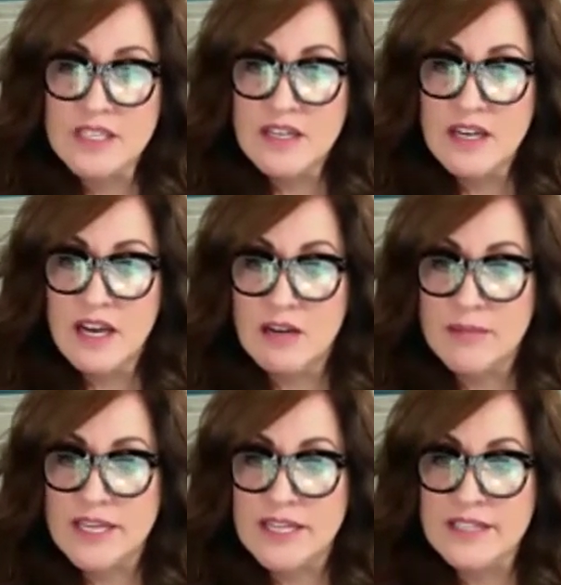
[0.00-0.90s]

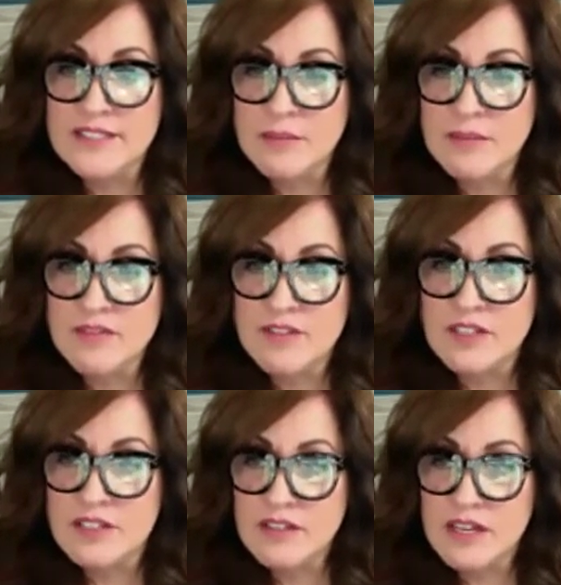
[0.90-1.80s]
and some of
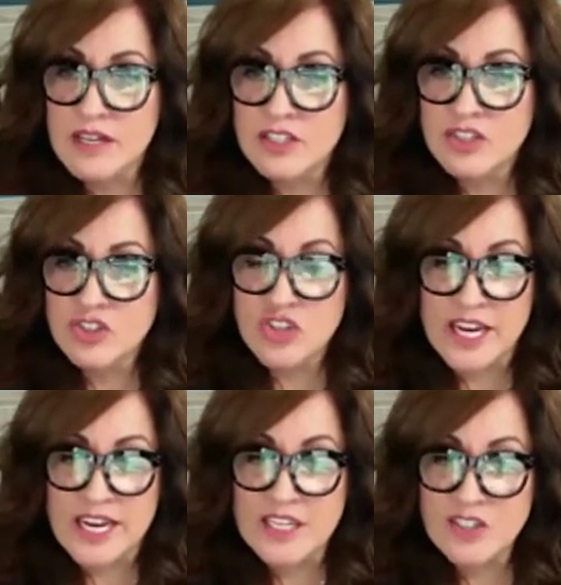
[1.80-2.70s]
the
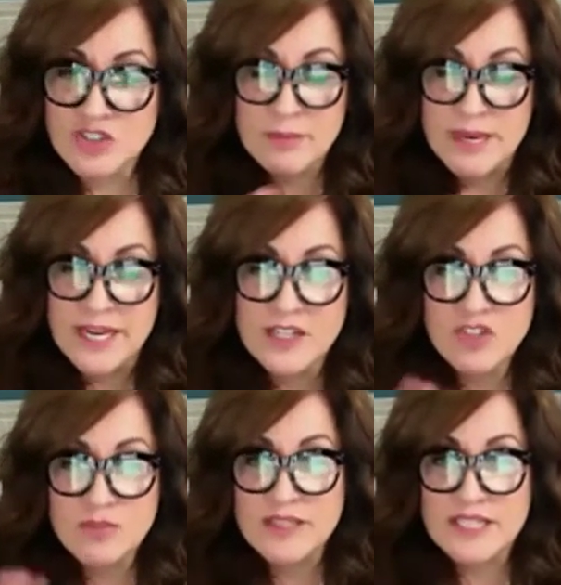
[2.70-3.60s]
change
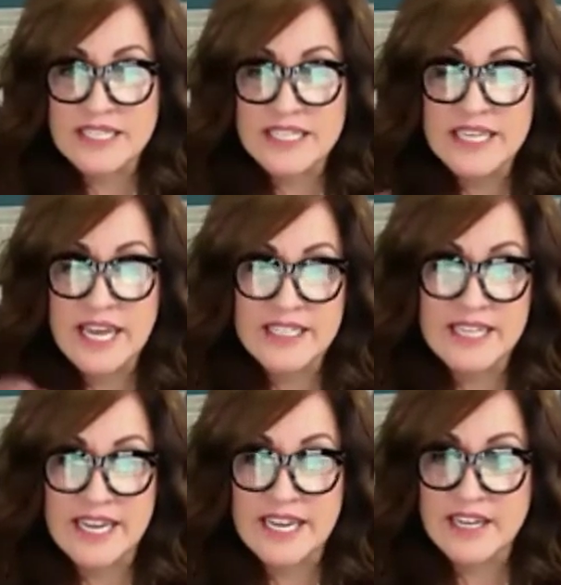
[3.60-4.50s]
management that he had
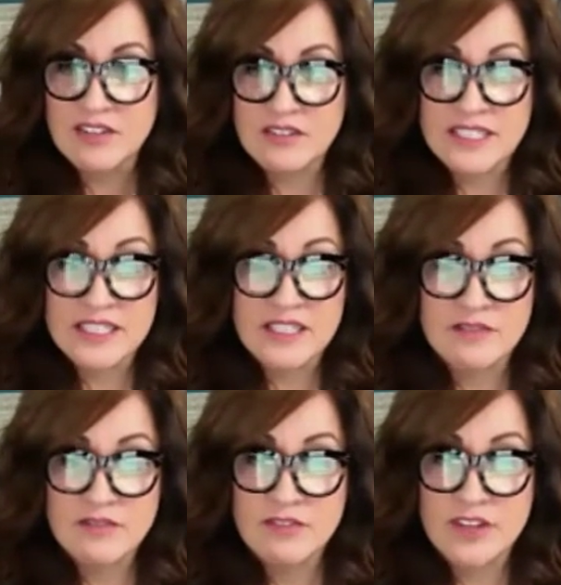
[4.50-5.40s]
to handle in
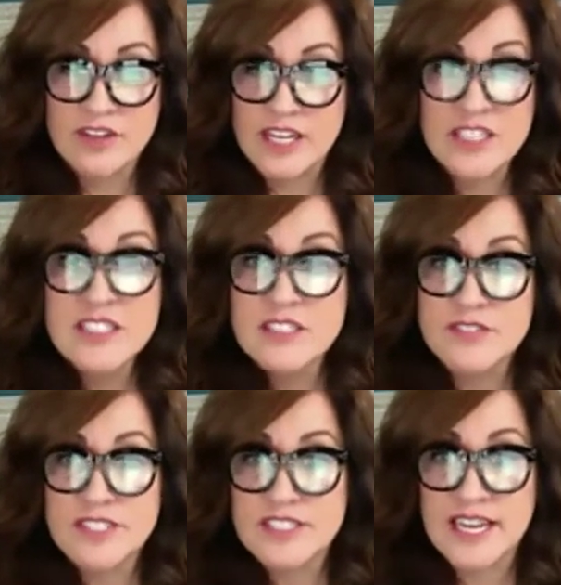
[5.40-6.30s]
a very
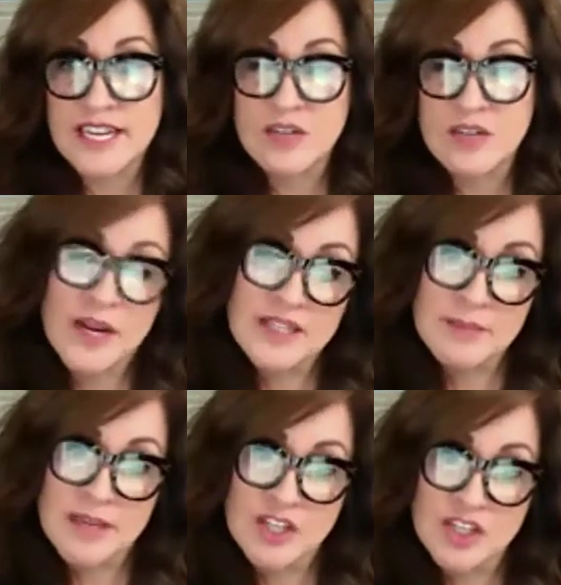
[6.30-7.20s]
unsophisticated way to
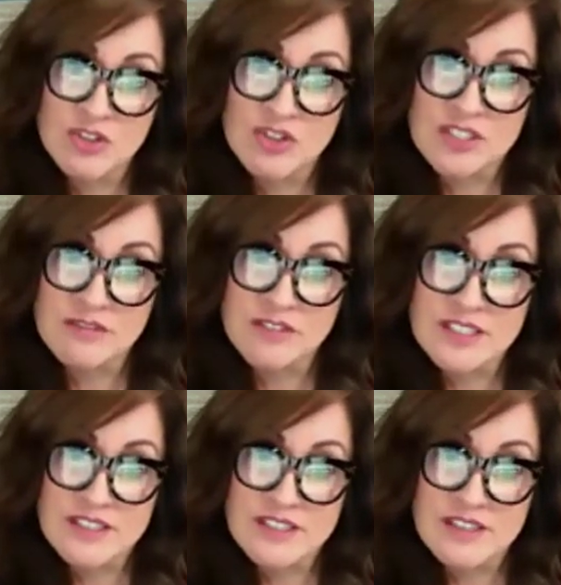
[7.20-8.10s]
make a huge
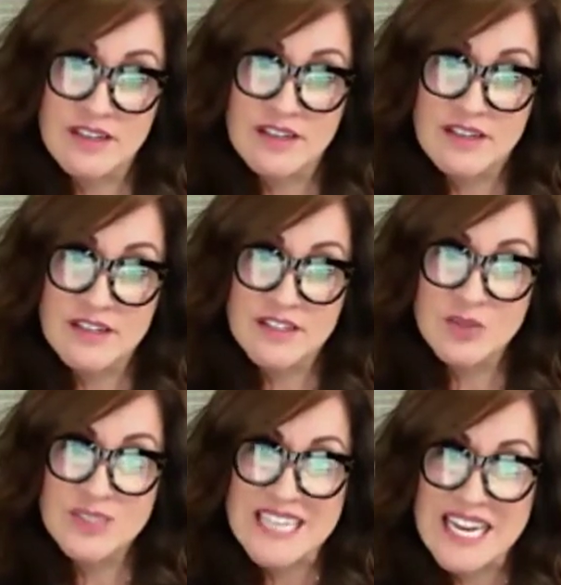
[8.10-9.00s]
difference.
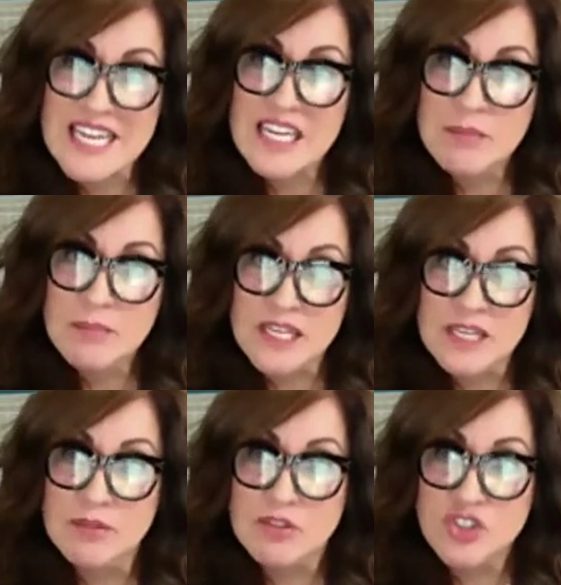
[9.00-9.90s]
So taking
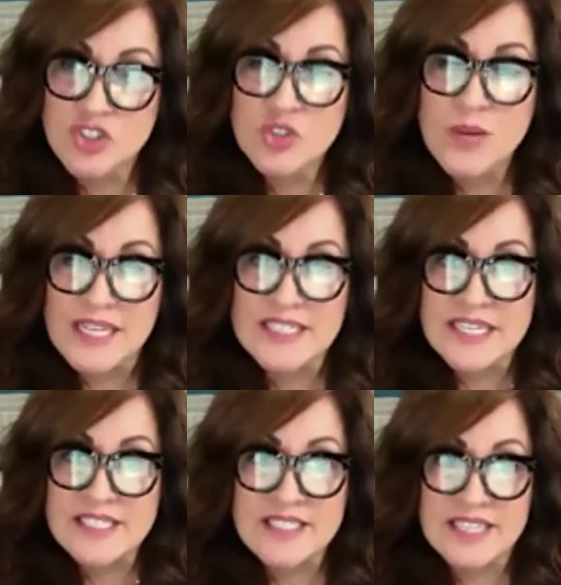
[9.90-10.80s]
people to a
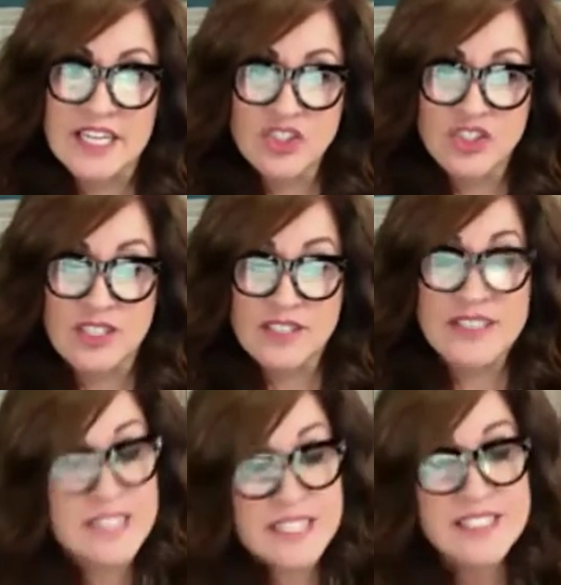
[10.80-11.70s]
destination,
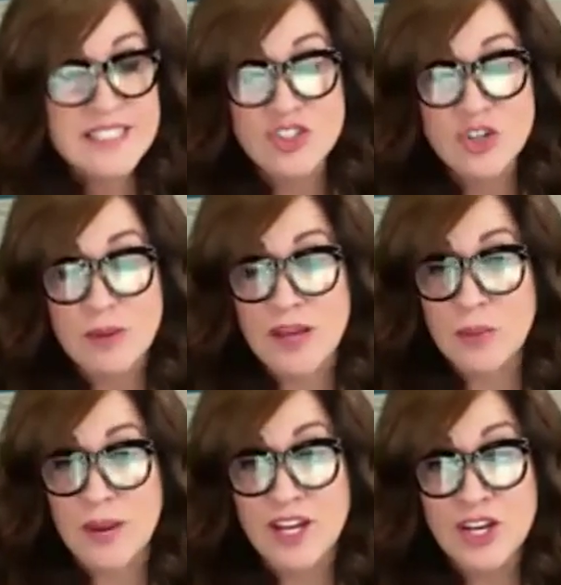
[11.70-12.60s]
and the destination, oh, by
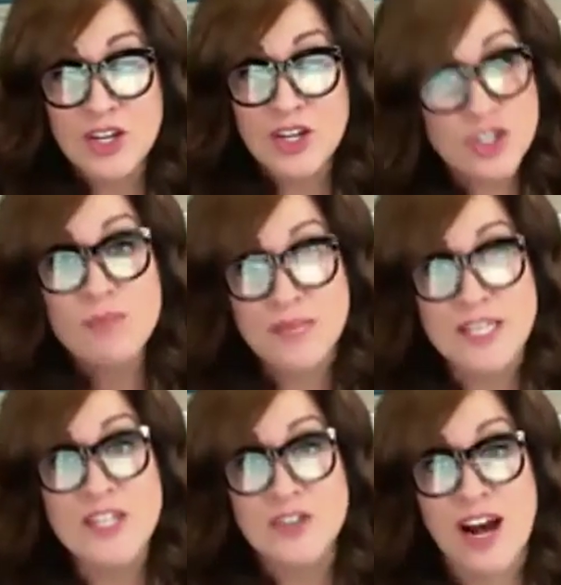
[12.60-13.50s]
the way, could be
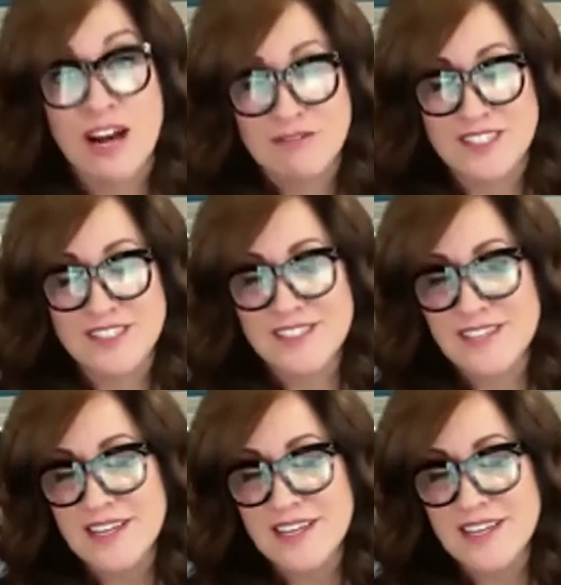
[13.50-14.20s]
your office,